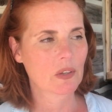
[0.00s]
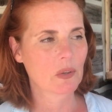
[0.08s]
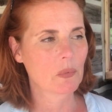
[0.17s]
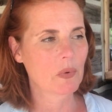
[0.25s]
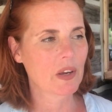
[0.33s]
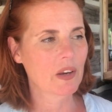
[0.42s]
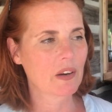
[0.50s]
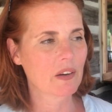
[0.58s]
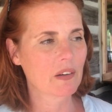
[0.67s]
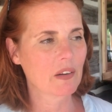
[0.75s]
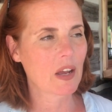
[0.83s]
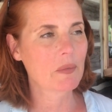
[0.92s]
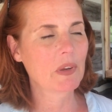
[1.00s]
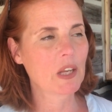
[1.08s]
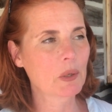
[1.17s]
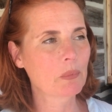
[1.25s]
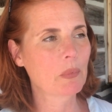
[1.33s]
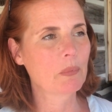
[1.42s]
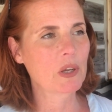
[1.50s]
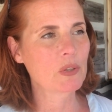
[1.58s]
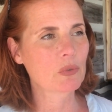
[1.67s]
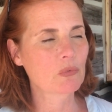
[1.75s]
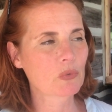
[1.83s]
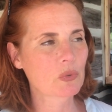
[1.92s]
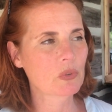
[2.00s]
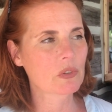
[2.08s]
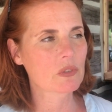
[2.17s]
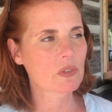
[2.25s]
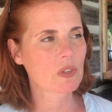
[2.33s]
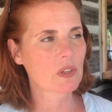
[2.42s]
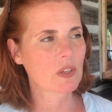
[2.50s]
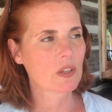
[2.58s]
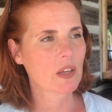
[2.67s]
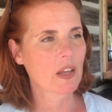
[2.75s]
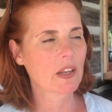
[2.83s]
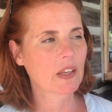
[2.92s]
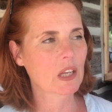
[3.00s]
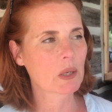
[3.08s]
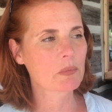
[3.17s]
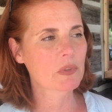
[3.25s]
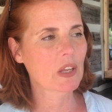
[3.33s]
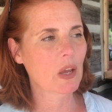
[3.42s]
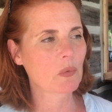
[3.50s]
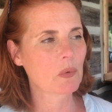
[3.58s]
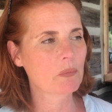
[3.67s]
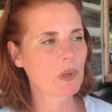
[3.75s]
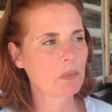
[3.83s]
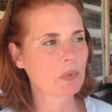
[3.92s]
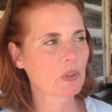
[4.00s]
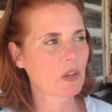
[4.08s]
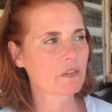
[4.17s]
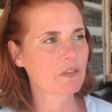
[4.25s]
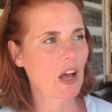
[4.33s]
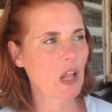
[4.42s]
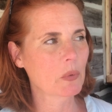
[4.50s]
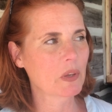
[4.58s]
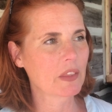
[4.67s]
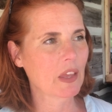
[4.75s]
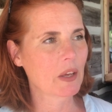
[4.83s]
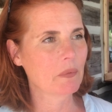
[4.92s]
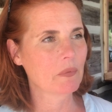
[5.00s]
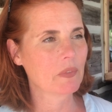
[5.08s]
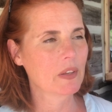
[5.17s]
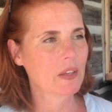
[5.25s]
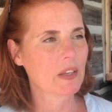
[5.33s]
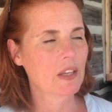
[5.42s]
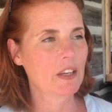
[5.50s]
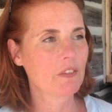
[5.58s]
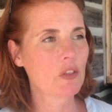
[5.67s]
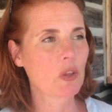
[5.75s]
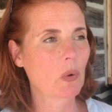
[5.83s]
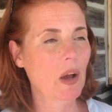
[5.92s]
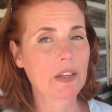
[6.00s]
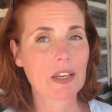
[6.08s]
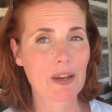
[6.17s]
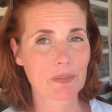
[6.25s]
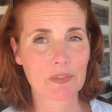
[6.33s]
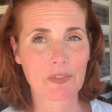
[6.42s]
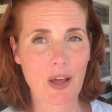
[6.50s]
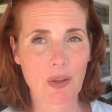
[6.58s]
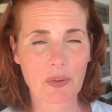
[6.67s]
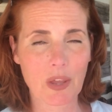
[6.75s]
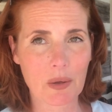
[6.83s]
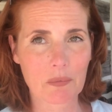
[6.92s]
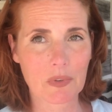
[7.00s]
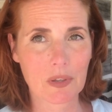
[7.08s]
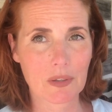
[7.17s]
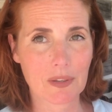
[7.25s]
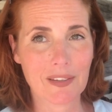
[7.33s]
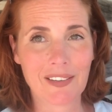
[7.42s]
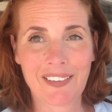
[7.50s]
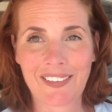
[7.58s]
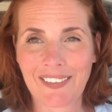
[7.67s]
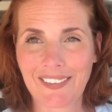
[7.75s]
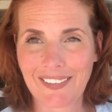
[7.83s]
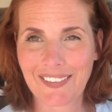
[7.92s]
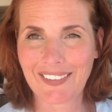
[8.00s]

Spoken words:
where I made up a bunch of rules, and I get upset when people aren't following them, even though I never follow them.